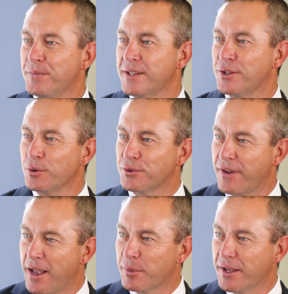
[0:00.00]
The Daws
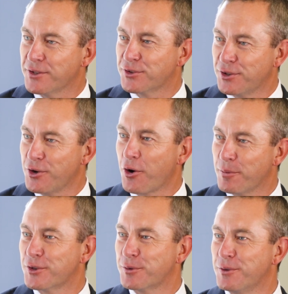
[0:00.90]
family is
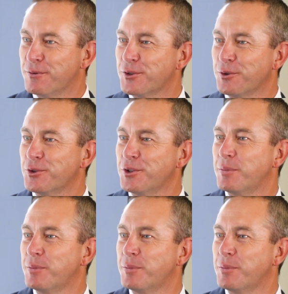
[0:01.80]
synonymous with resources,